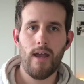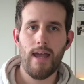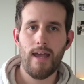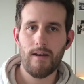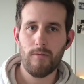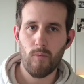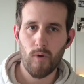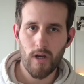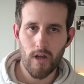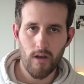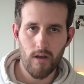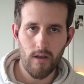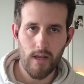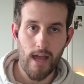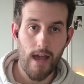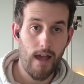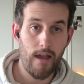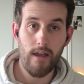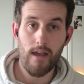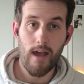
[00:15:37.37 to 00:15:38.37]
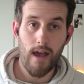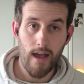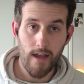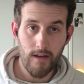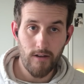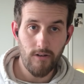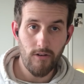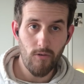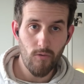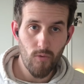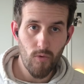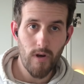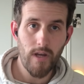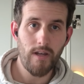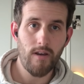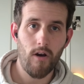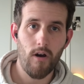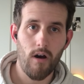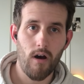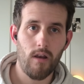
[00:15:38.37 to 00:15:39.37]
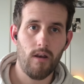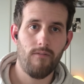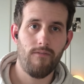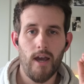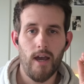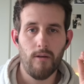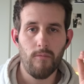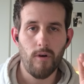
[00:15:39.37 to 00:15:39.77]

and I do read all of them.